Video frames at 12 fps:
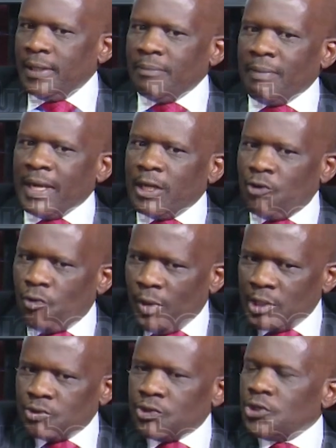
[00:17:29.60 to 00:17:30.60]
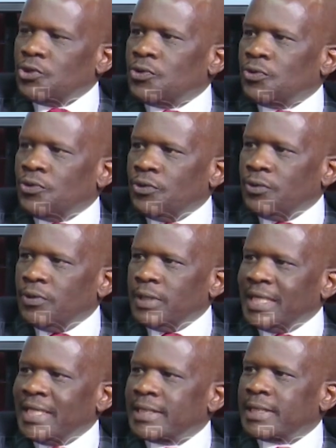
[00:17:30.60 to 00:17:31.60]
but they don't want to see you.
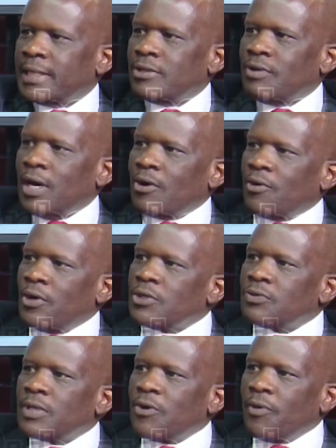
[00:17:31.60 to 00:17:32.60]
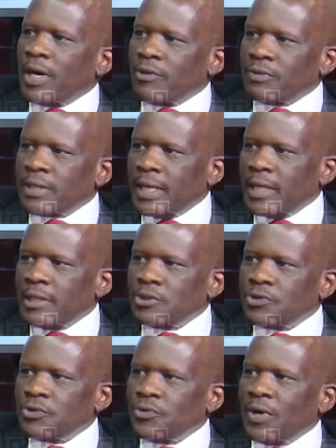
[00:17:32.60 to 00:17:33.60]
Instead, you are going to the one who's learning
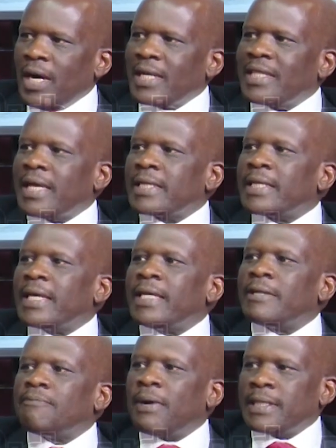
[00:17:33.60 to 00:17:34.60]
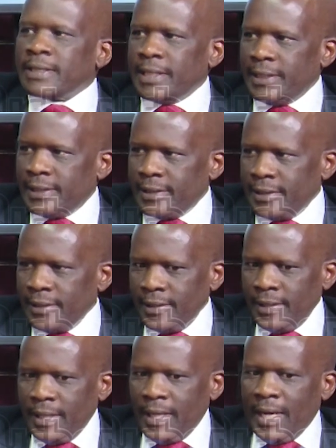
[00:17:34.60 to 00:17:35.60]
to you at 38%. Mm.
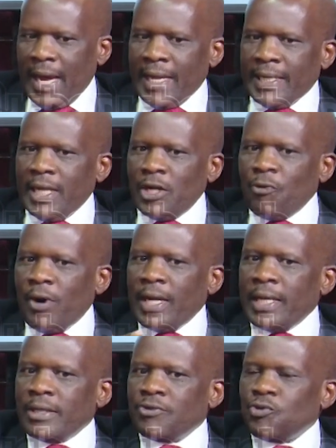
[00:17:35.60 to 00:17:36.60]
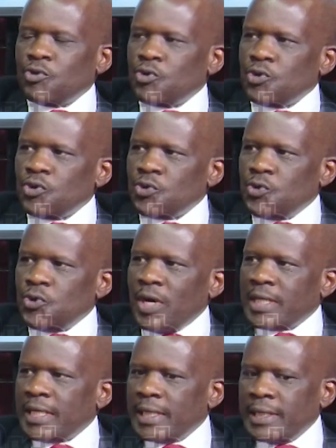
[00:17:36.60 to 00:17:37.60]
And then the one learning to you
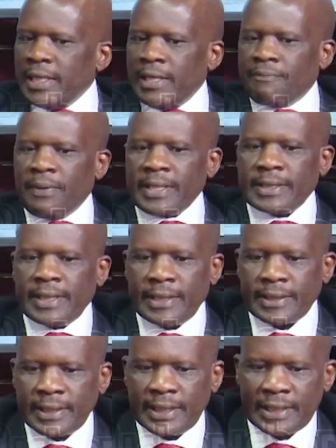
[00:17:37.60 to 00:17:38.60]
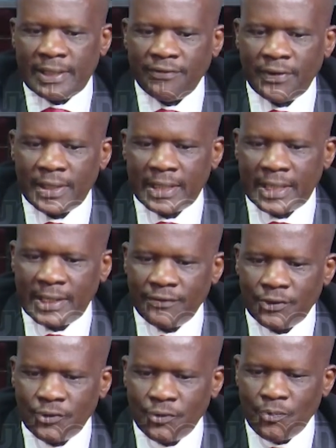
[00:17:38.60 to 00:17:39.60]
at 38% is even
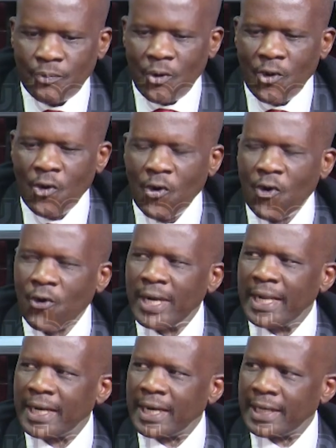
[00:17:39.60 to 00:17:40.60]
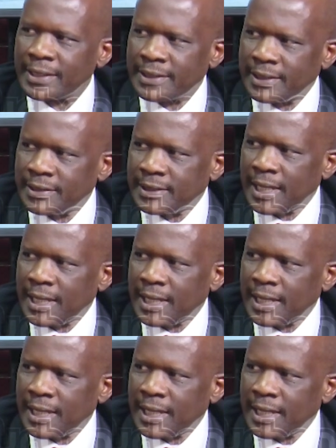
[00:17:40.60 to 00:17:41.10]
giving you more onerous